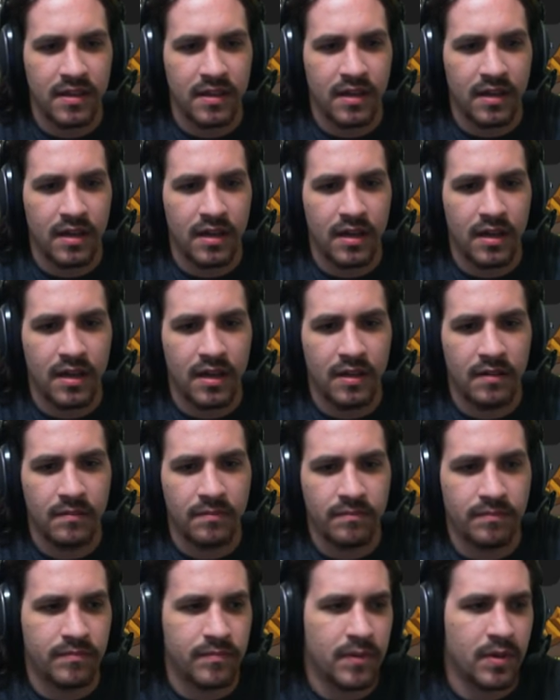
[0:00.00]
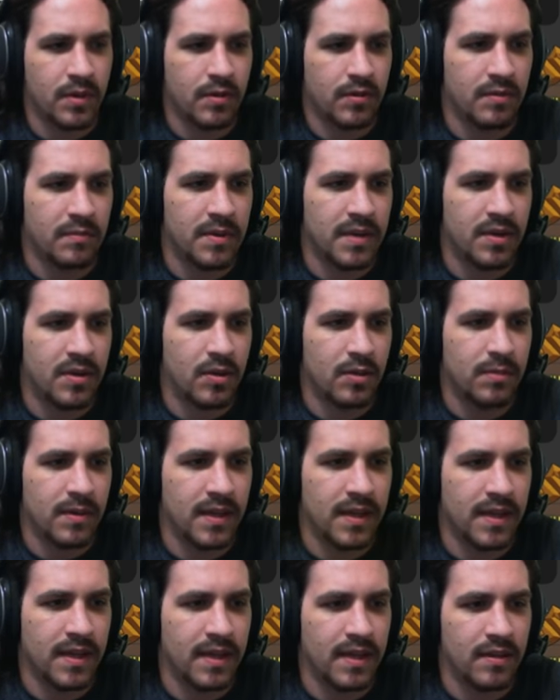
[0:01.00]
Um, the Grim Hero
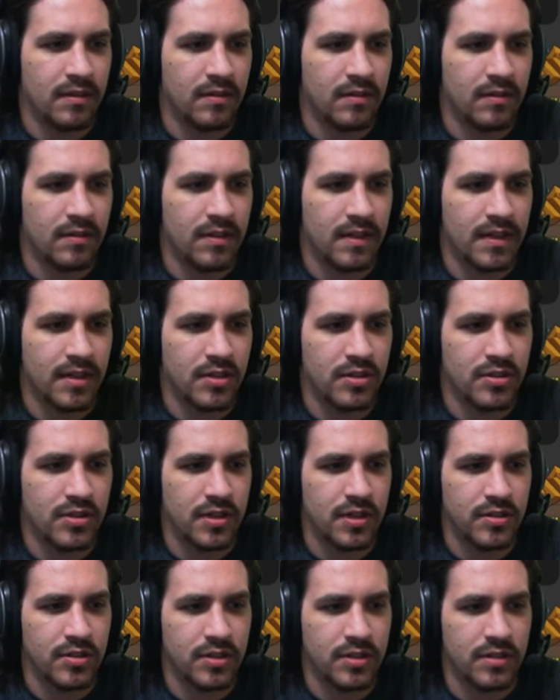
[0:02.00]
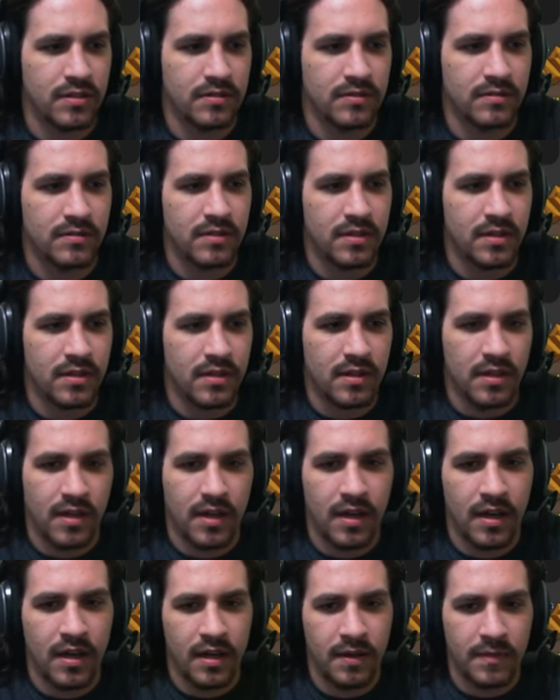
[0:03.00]
Blade, you can click and change it.
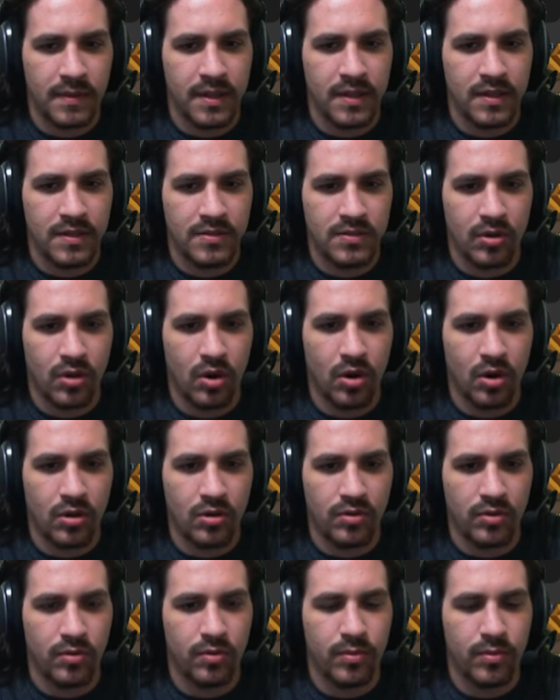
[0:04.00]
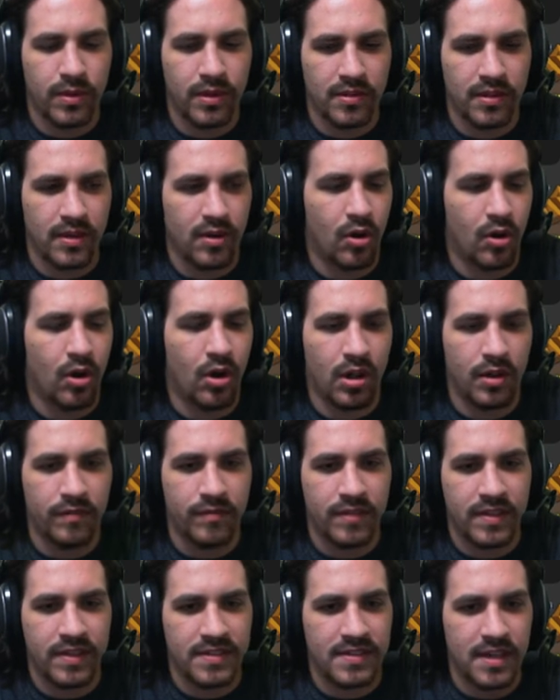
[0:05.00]
Um, these are all dual-wielded. All of
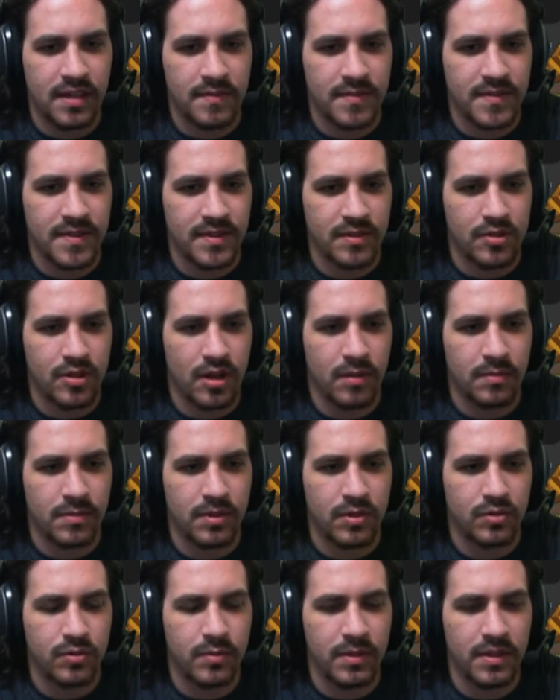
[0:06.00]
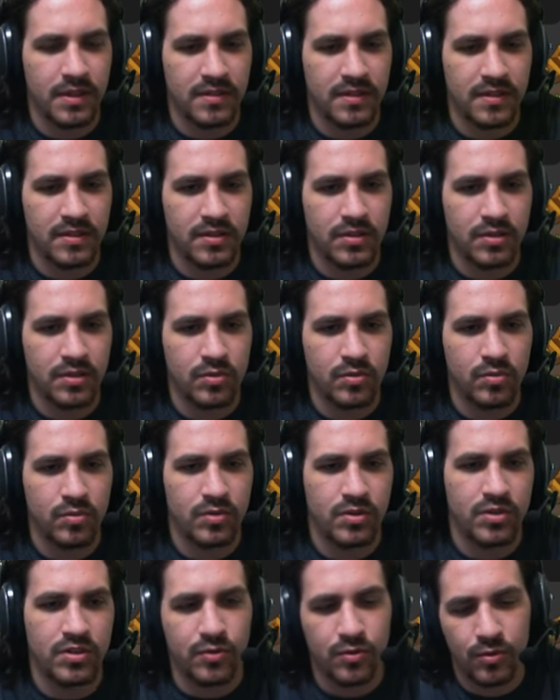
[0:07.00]
these items in the shop are dual-wielded. To,
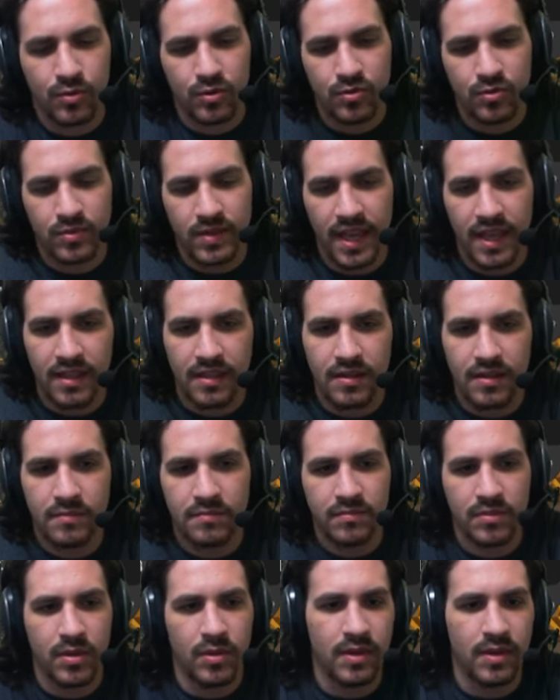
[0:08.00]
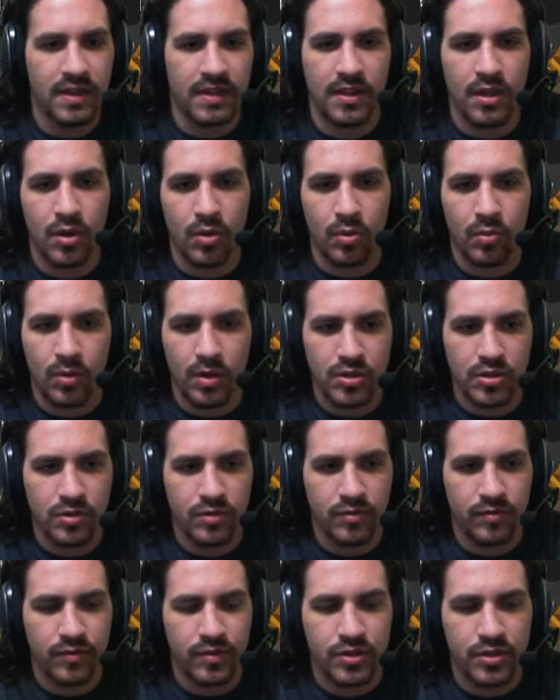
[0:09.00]
dual to create them, you need the
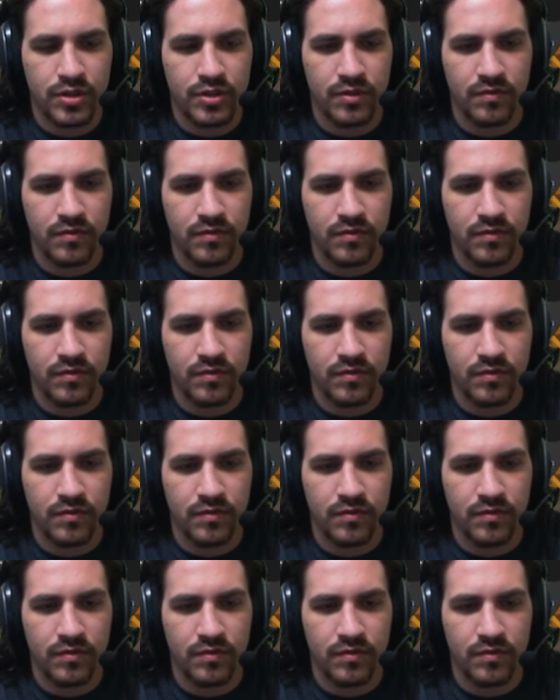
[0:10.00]
original version of